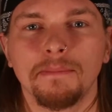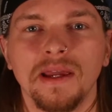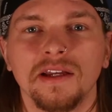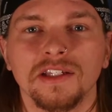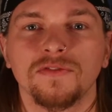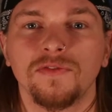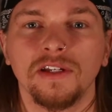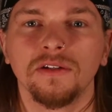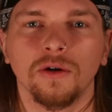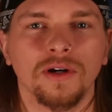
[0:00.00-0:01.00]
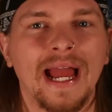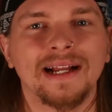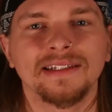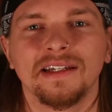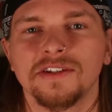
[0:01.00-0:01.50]
make us feel or
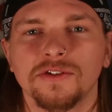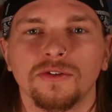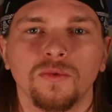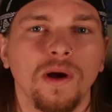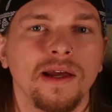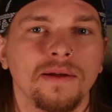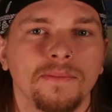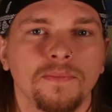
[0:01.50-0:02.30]
act in a certain way.